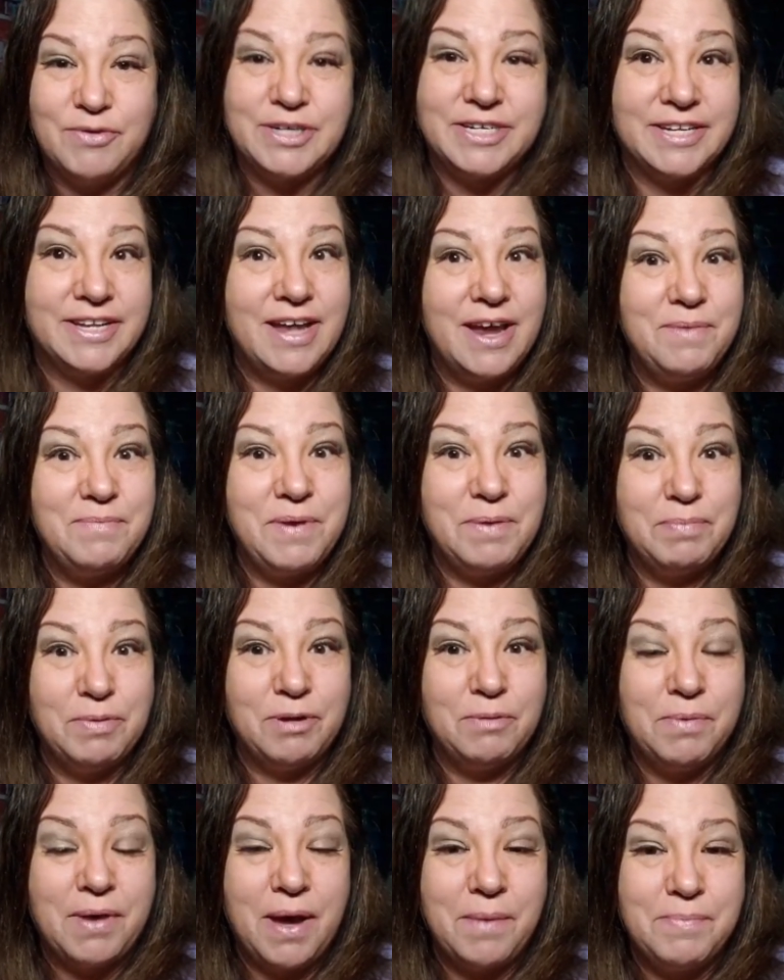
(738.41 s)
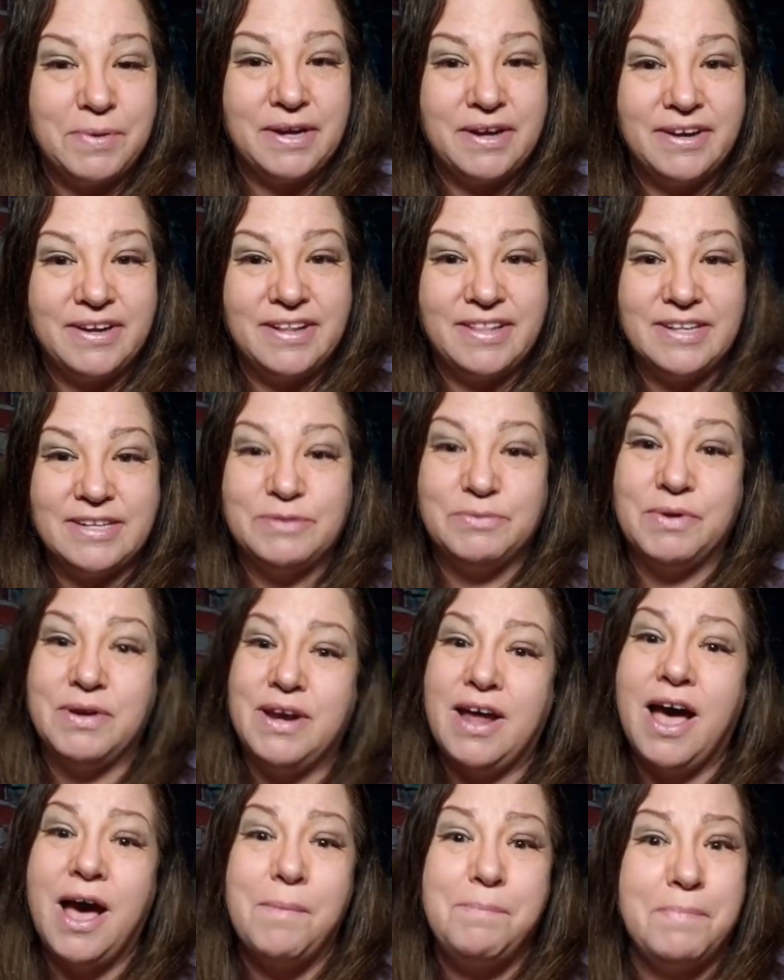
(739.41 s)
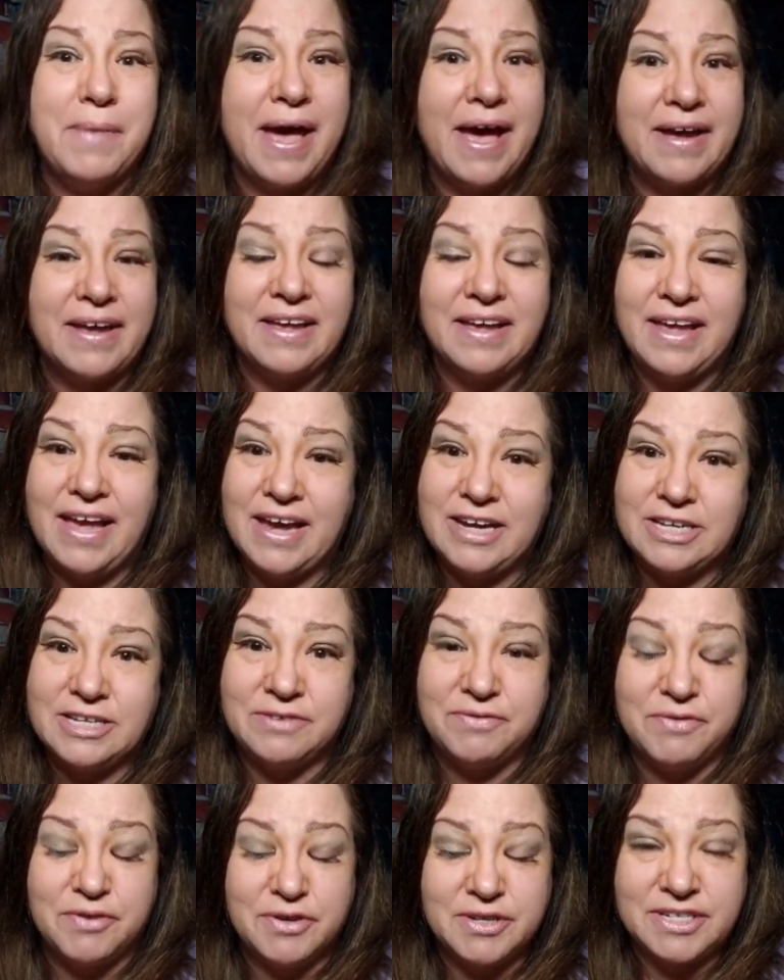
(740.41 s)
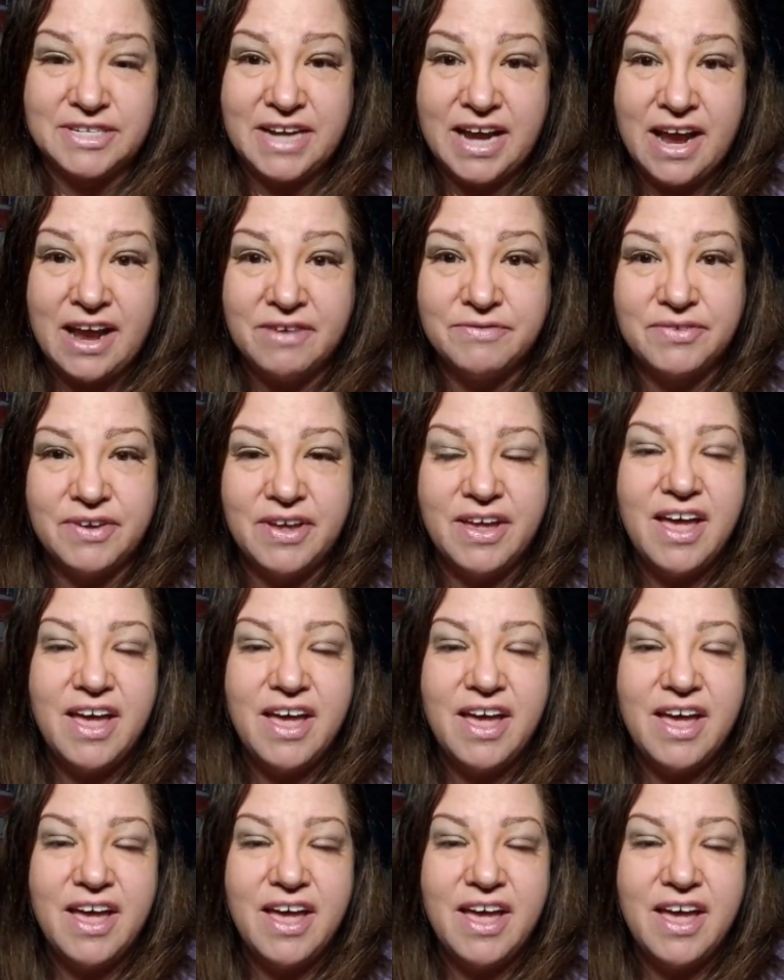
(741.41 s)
which a lot of people are popping onto this one, hop back and catch the first half.